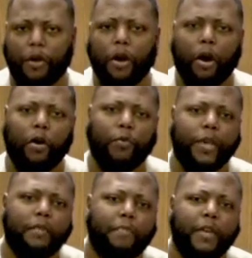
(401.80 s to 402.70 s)
Are we
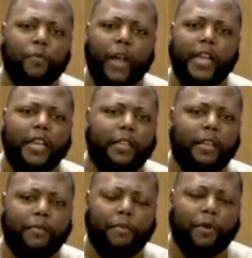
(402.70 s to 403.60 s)
berating
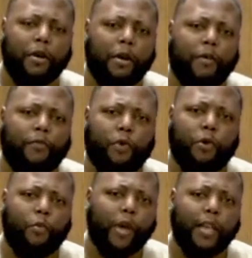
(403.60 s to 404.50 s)
them for
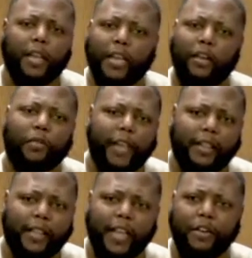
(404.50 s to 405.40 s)
what little that
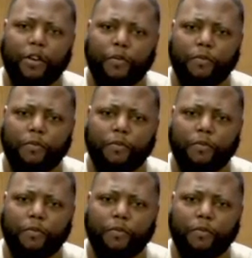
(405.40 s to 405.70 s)
they know?